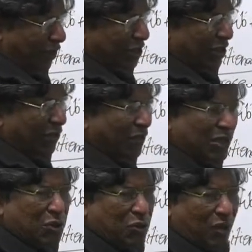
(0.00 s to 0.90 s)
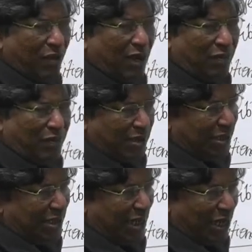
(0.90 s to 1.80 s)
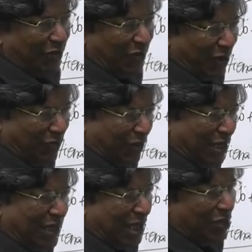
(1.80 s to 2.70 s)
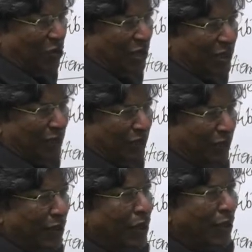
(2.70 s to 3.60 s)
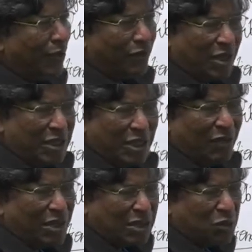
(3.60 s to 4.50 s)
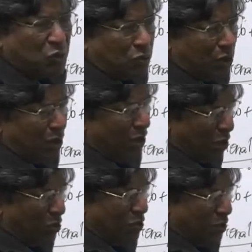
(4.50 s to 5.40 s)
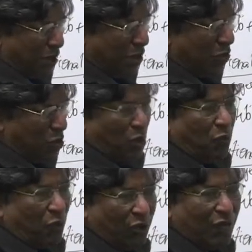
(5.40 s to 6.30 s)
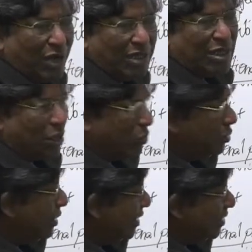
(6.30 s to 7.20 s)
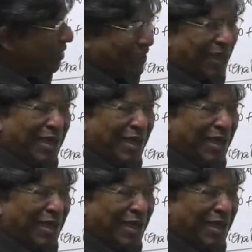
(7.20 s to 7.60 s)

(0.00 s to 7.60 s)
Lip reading: refers to a verb, it is an adverb phrase, and when the phrase refers to a noun or modifies a noun, it is a